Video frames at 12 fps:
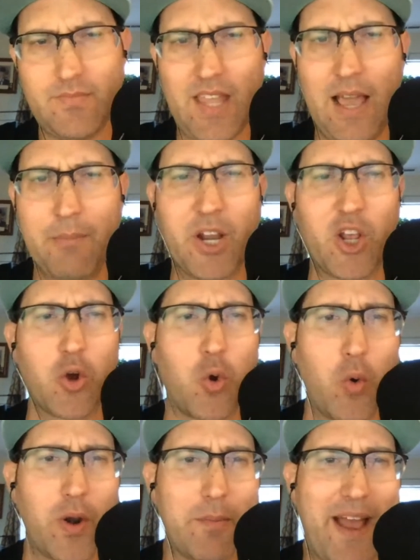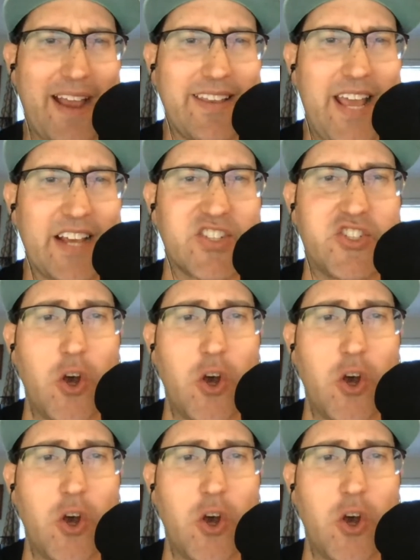I'm going to go quarterback next.